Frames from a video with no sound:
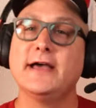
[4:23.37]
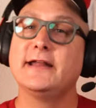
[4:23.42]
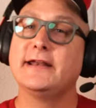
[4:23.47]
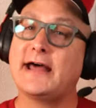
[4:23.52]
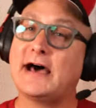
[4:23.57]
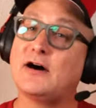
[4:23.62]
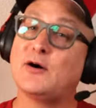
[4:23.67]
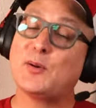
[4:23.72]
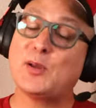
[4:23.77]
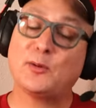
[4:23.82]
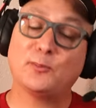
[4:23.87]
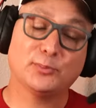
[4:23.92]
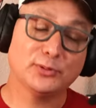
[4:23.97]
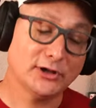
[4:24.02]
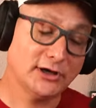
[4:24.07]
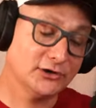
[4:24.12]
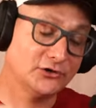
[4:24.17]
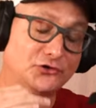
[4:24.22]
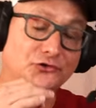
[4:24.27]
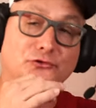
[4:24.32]
Now I'm
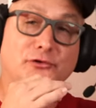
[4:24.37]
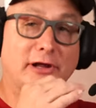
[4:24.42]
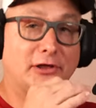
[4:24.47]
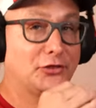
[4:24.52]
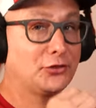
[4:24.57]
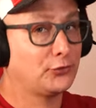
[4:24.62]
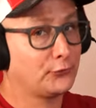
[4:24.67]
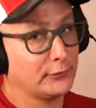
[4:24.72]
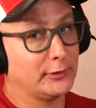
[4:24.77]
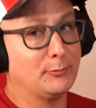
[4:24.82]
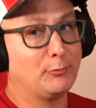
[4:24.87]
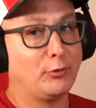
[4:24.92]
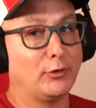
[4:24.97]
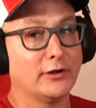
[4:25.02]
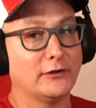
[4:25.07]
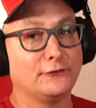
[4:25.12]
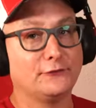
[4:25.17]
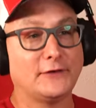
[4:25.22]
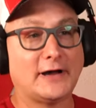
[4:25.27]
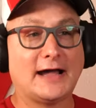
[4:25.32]
plugged straight
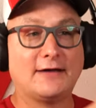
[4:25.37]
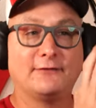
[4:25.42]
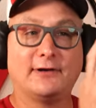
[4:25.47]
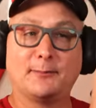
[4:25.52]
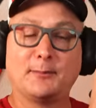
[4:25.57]
3.5 and